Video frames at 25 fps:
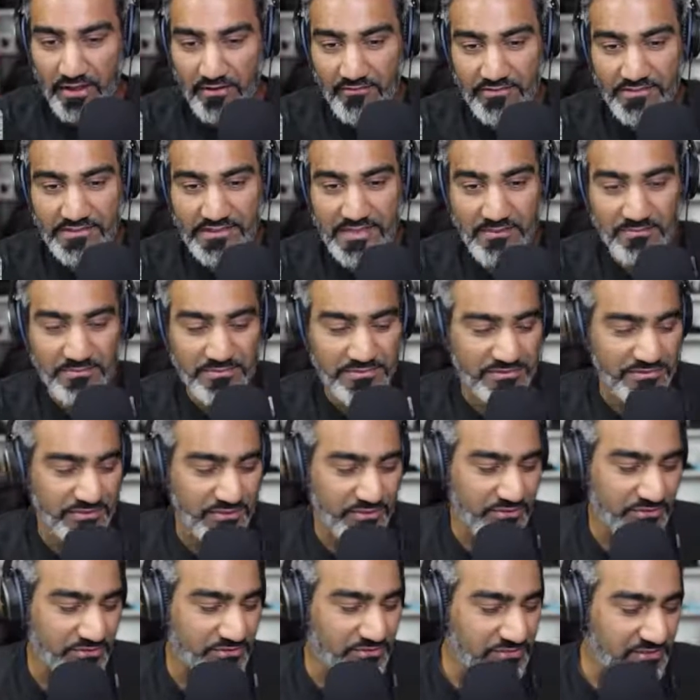any
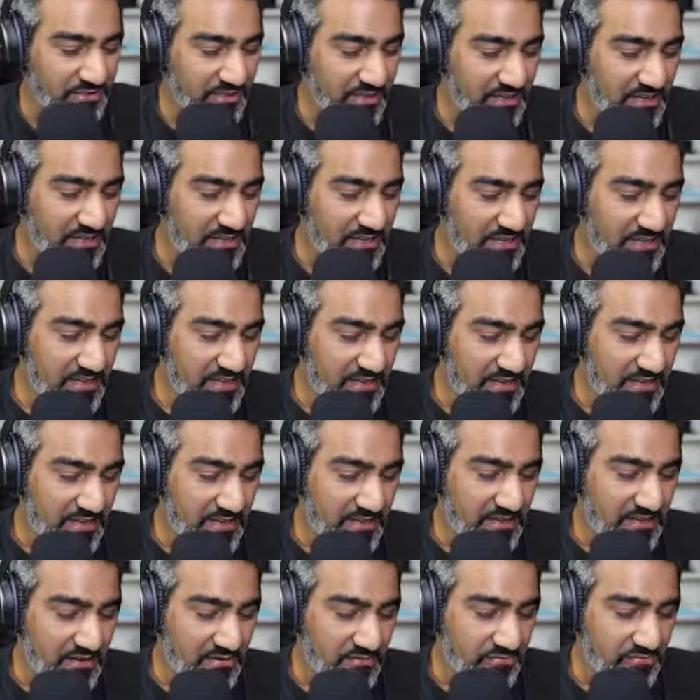episodes
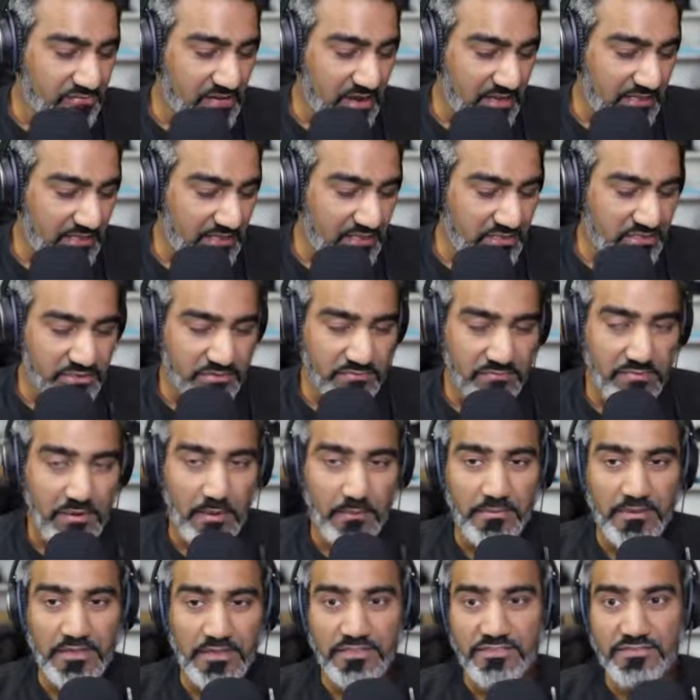ready to
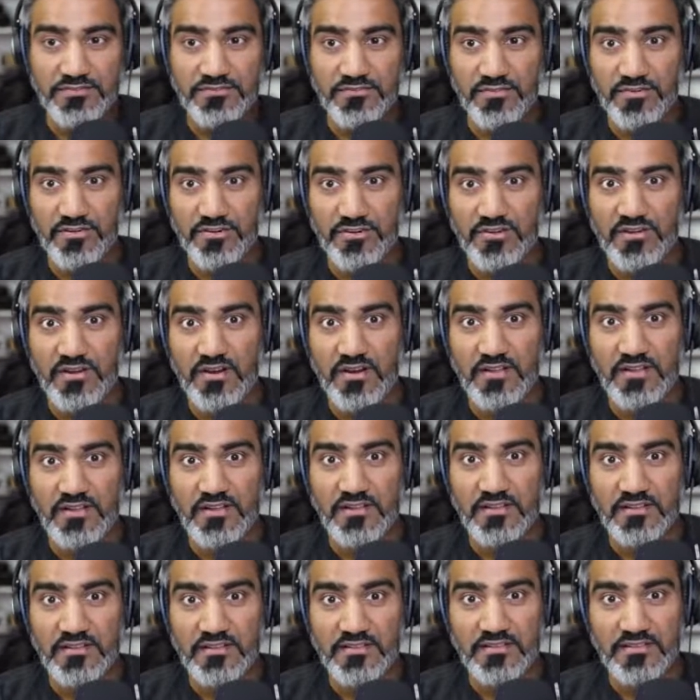publish for
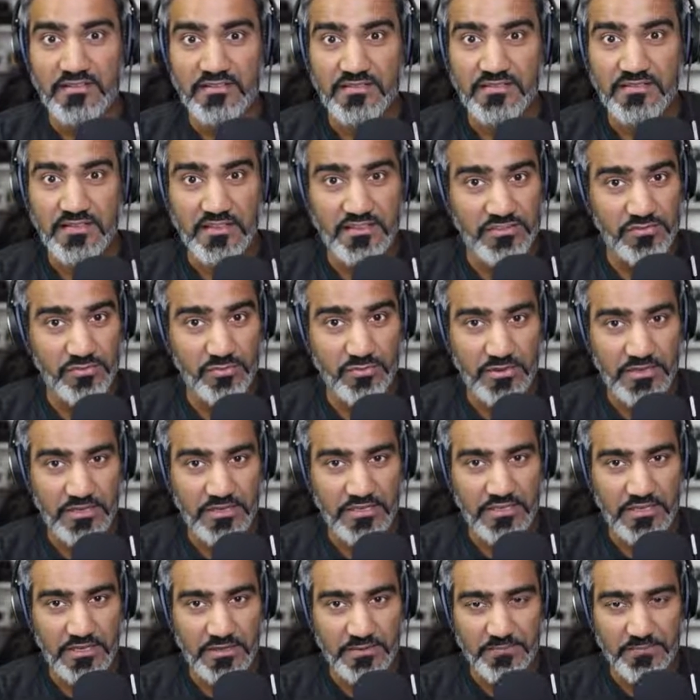this week.